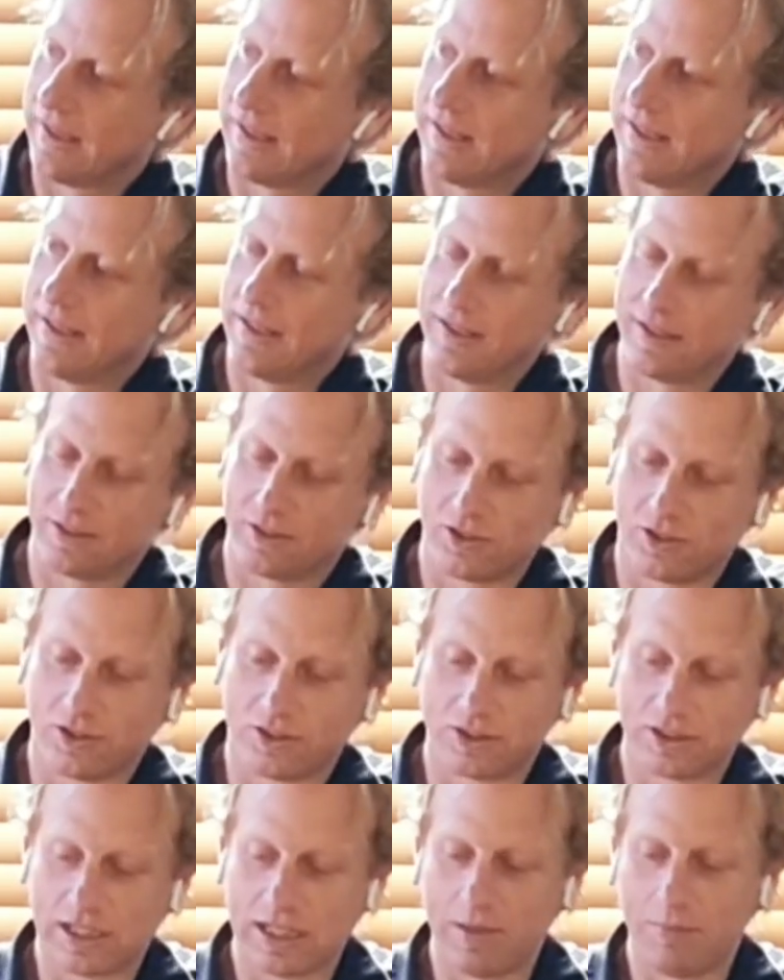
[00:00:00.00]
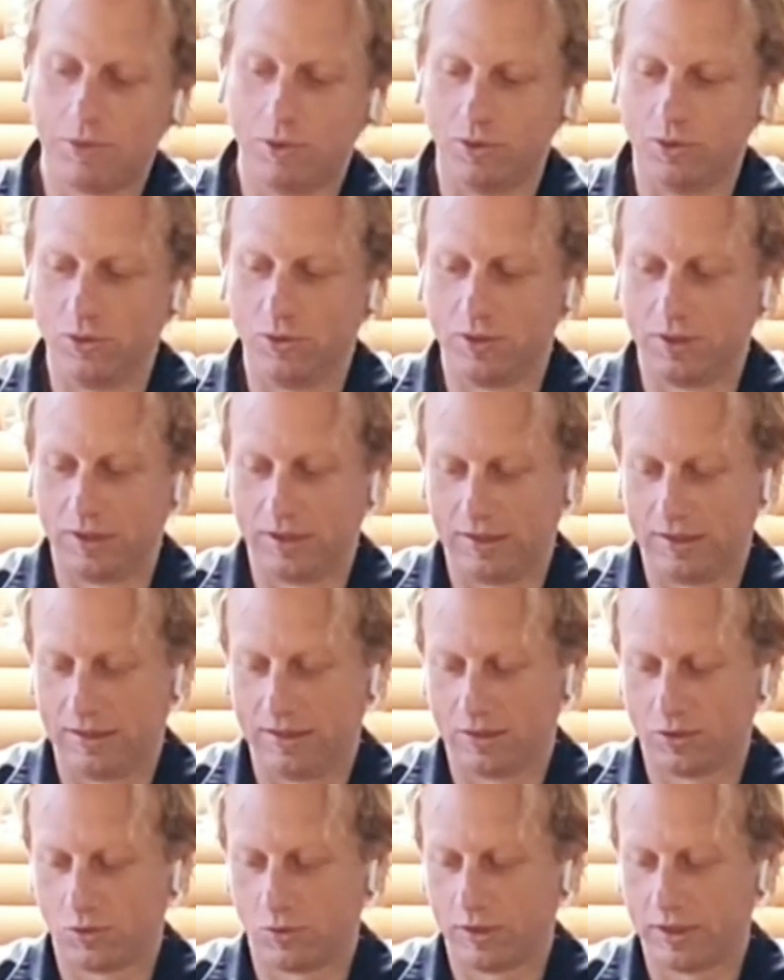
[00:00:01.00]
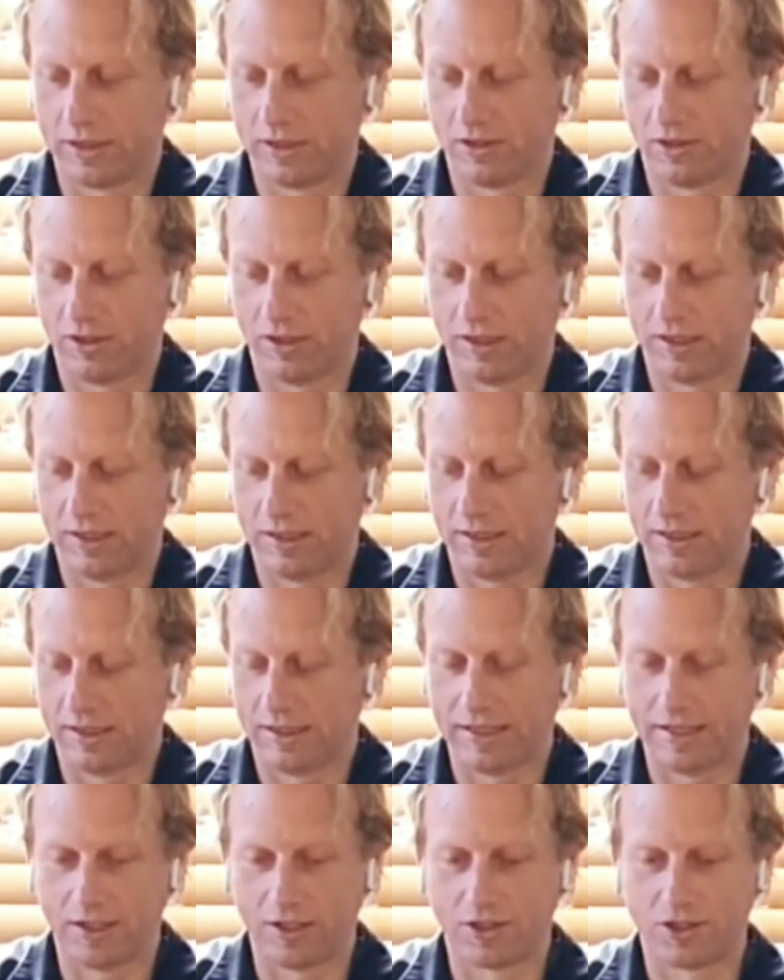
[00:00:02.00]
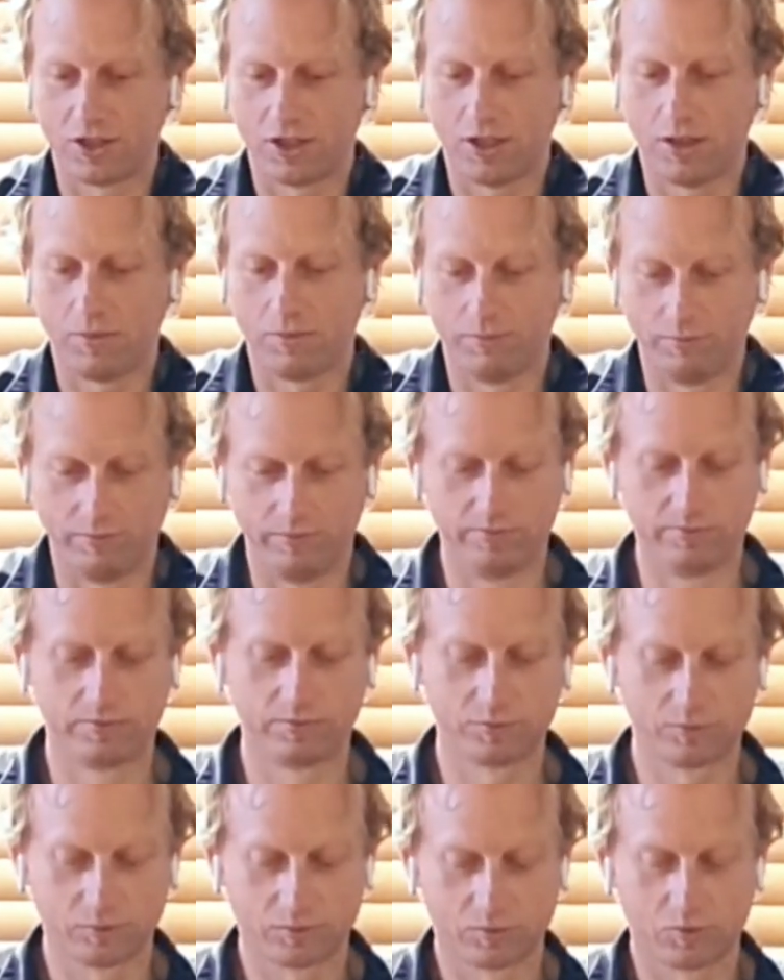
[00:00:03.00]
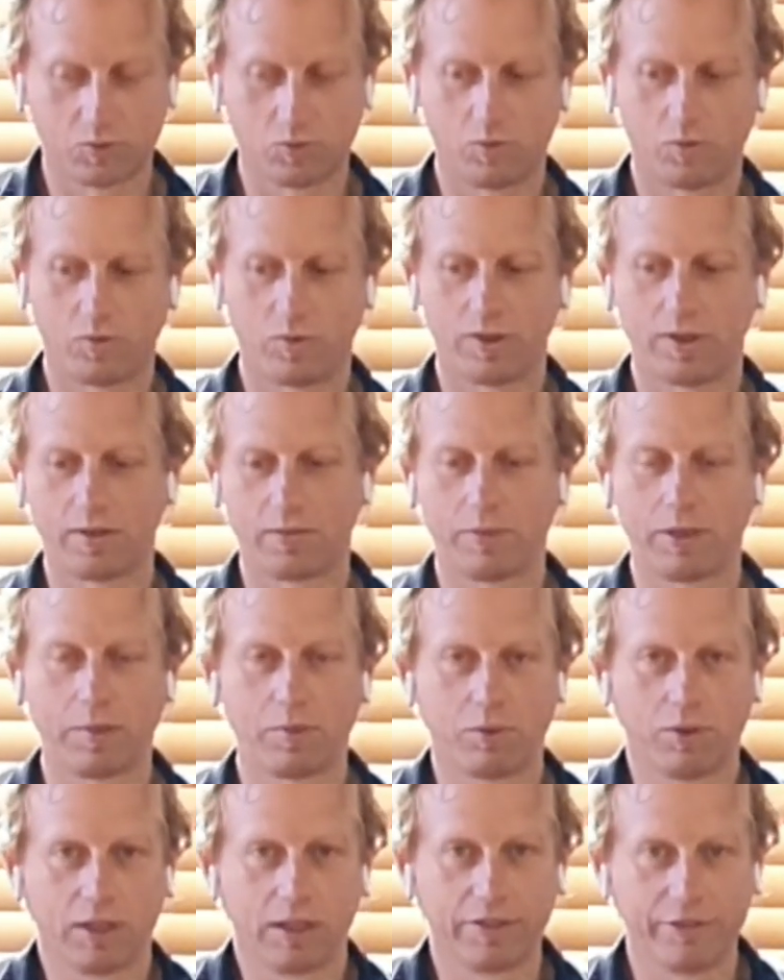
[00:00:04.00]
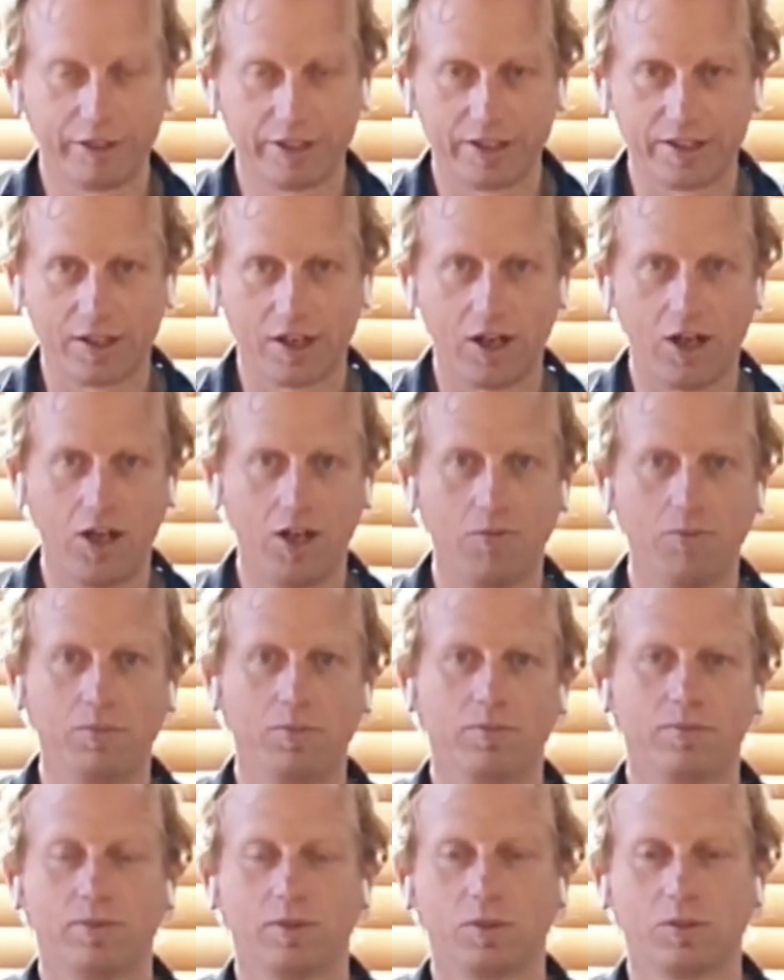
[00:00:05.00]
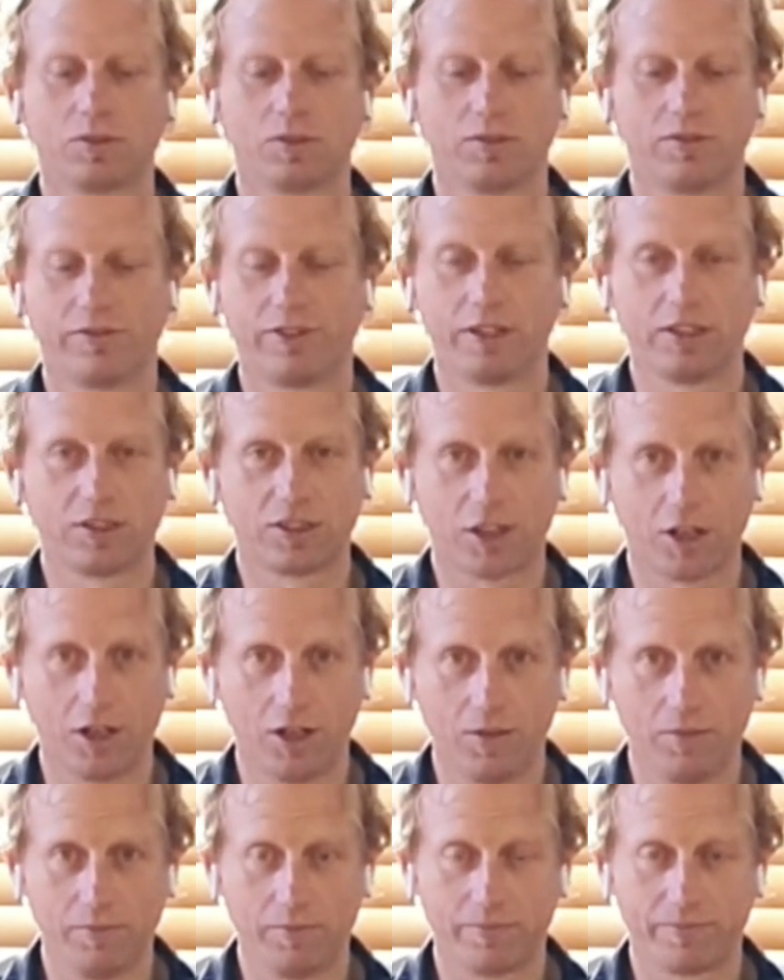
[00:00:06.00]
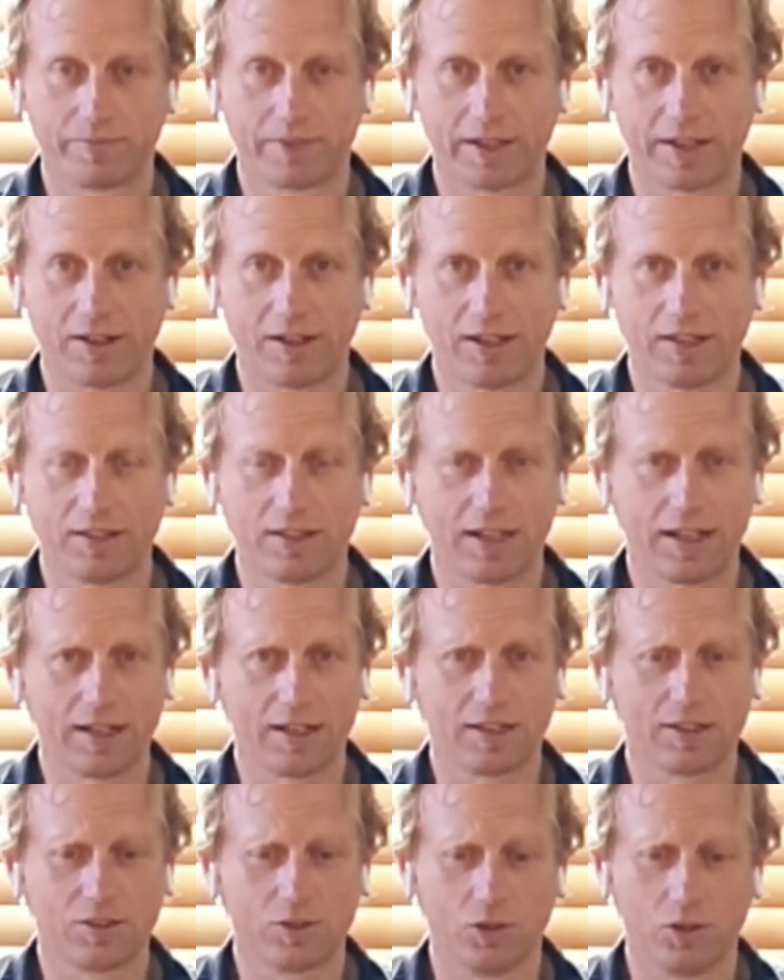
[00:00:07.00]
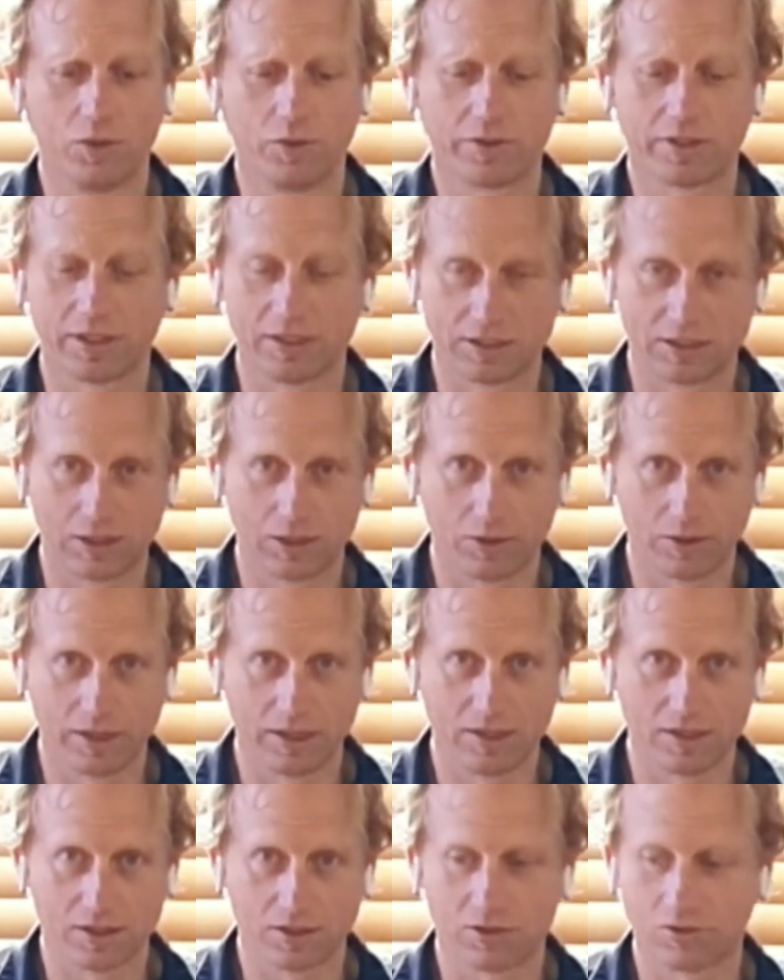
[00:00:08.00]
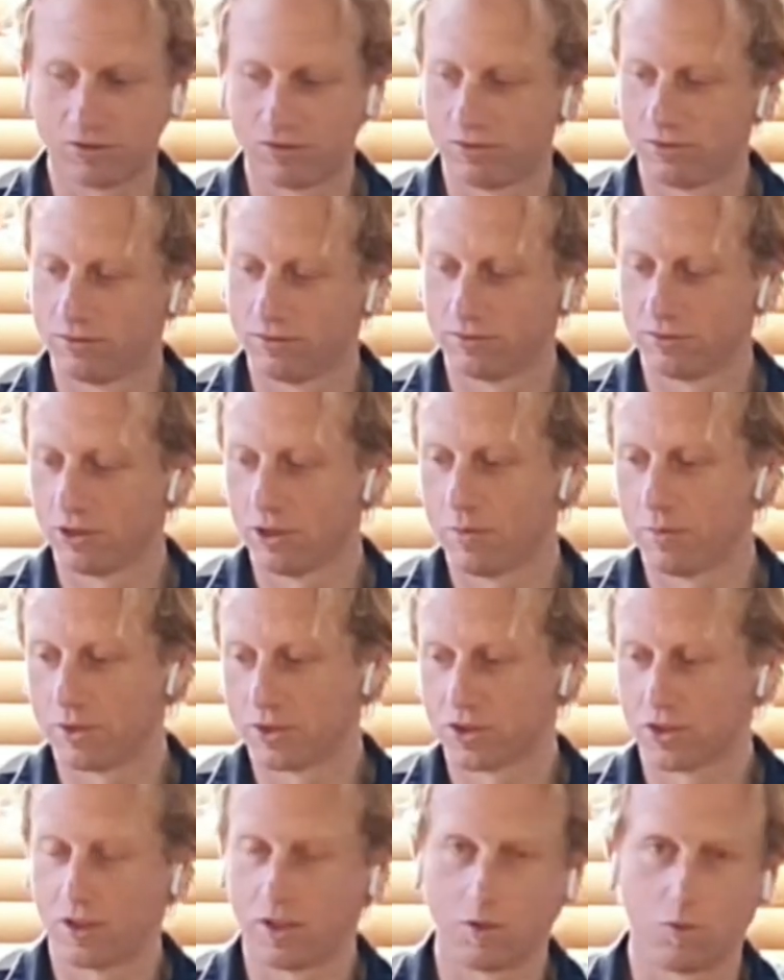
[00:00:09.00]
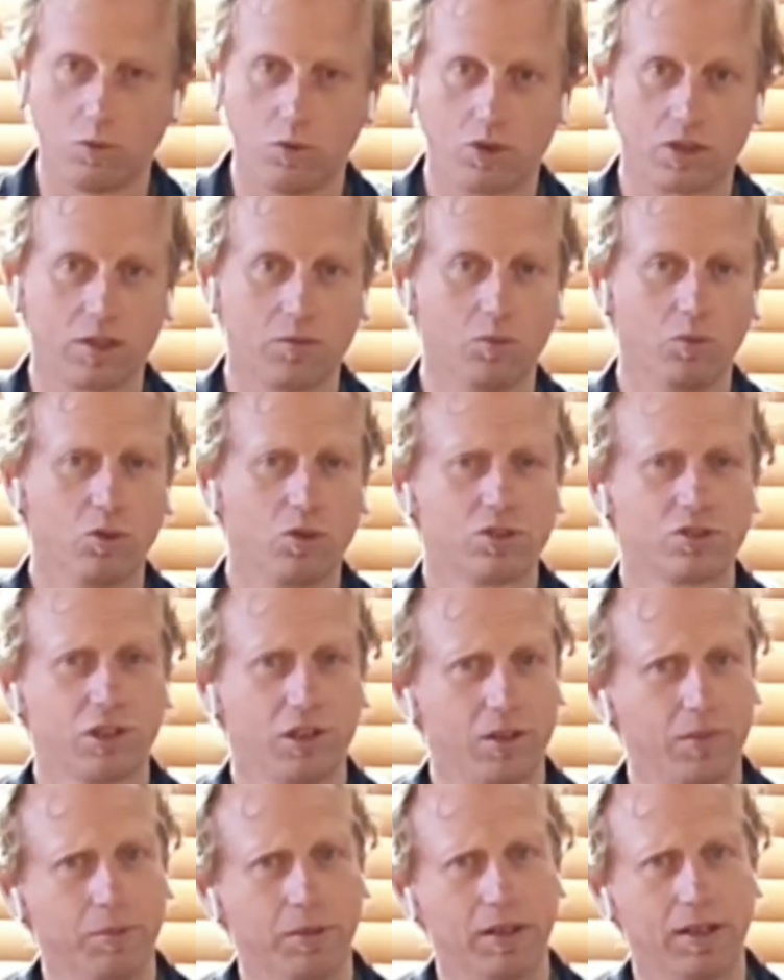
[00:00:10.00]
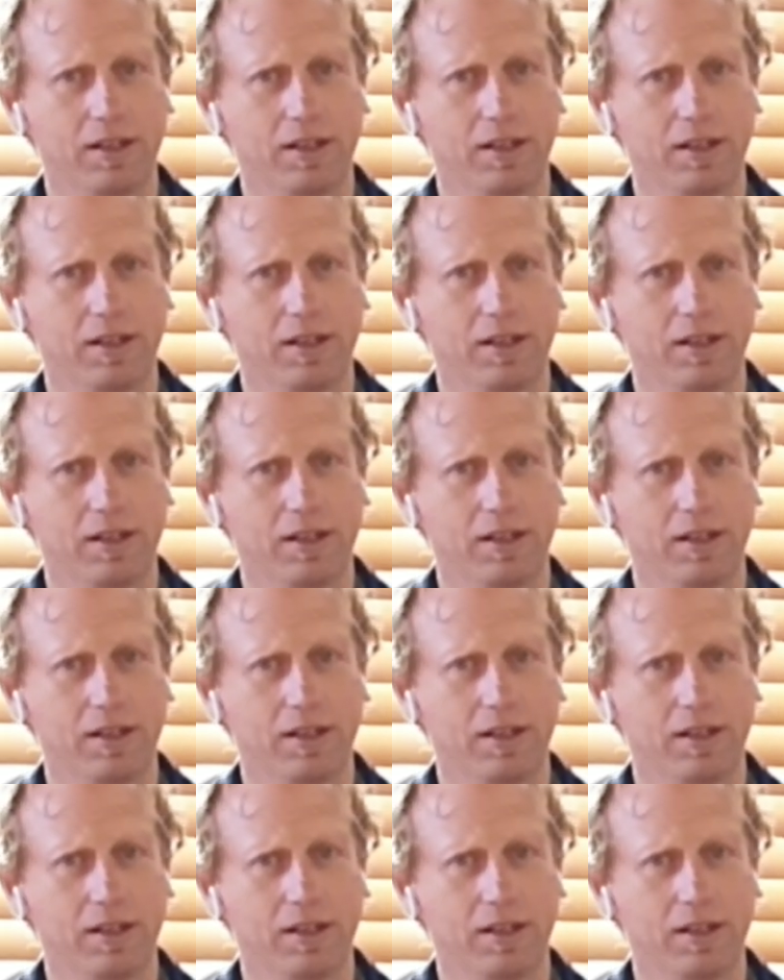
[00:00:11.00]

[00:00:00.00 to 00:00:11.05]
And a good example is when I had a job where the people were living in the home, it was a finished home, and I had to hang a door with concealed hinges right beside a walk-in wardrobe.